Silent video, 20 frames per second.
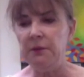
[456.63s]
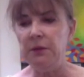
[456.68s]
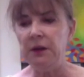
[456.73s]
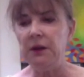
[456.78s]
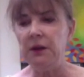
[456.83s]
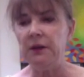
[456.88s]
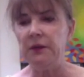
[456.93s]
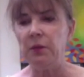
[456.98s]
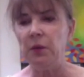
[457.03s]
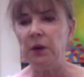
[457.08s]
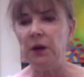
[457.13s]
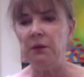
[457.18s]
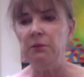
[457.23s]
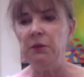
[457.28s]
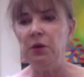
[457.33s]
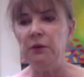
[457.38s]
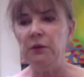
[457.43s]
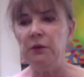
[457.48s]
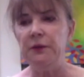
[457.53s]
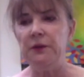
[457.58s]
because when I
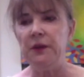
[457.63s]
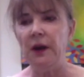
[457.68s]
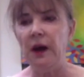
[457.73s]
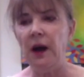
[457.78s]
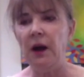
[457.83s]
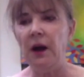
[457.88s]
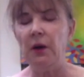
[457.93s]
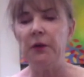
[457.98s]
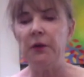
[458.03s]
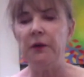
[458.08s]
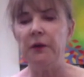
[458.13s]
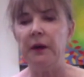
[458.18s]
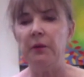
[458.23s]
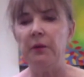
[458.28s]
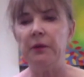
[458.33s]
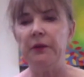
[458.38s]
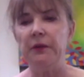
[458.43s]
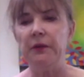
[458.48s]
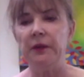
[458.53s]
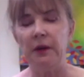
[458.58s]
moved to Taos, I
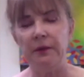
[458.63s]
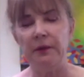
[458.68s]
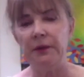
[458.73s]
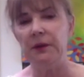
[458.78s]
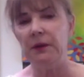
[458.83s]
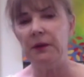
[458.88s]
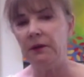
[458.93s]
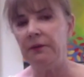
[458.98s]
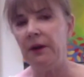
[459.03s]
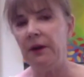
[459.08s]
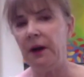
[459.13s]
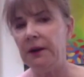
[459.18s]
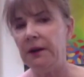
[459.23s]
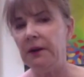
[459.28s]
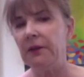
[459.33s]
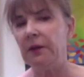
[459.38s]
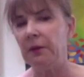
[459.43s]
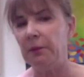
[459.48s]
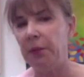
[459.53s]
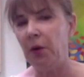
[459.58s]
was self-identified
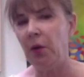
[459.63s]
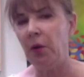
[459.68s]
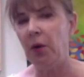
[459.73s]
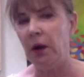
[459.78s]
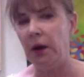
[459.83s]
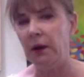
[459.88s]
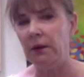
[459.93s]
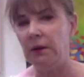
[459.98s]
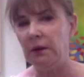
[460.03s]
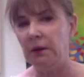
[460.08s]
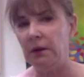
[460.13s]
as a poet.